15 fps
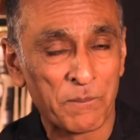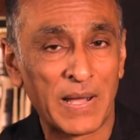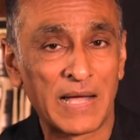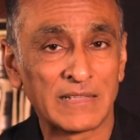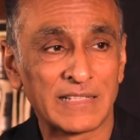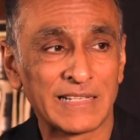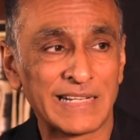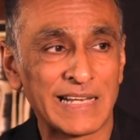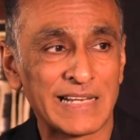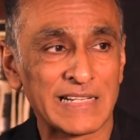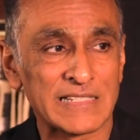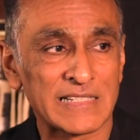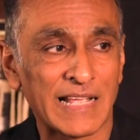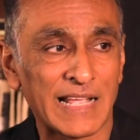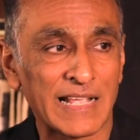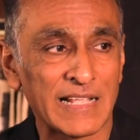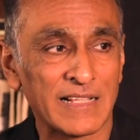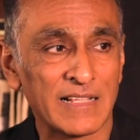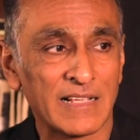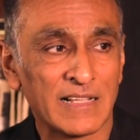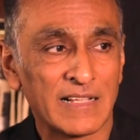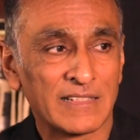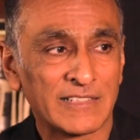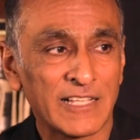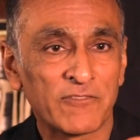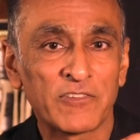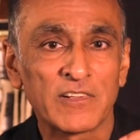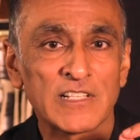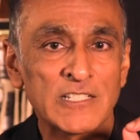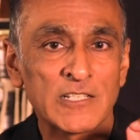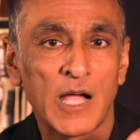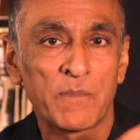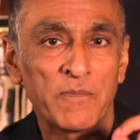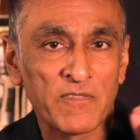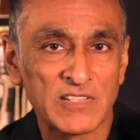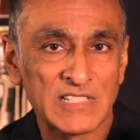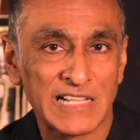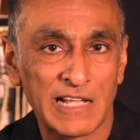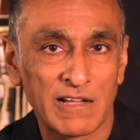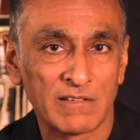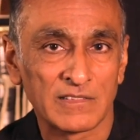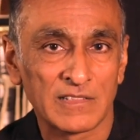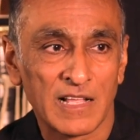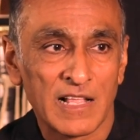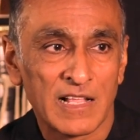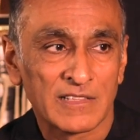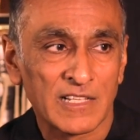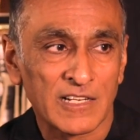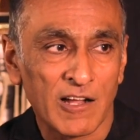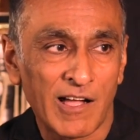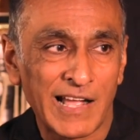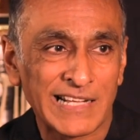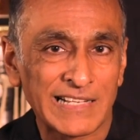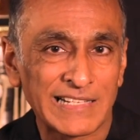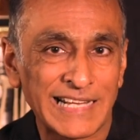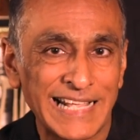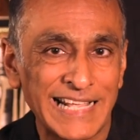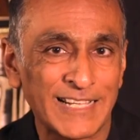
but that it is a different type of sound that I can